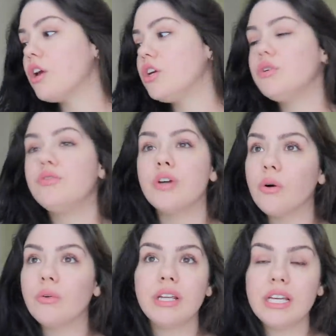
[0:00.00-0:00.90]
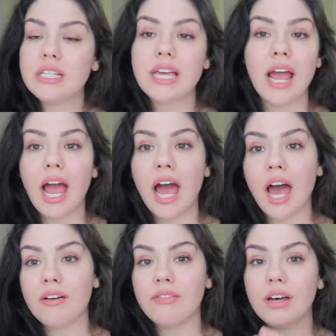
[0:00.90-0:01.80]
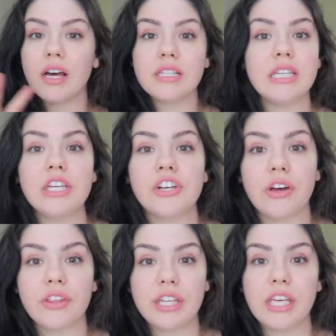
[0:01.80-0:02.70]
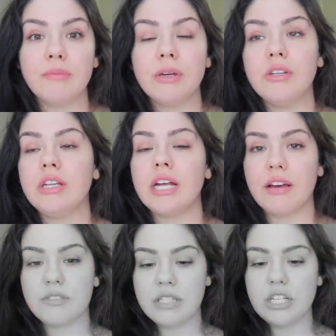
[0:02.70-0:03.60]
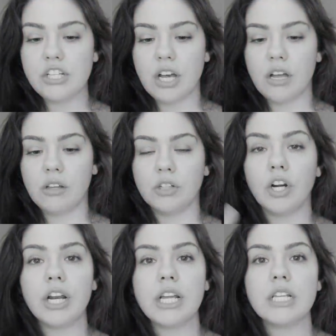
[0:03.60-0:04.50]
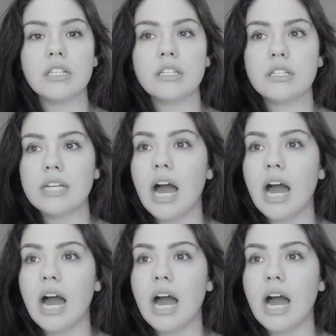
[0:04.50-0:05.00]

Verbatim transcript: You don't need to have a seashell theme and you need to have seashell curtains,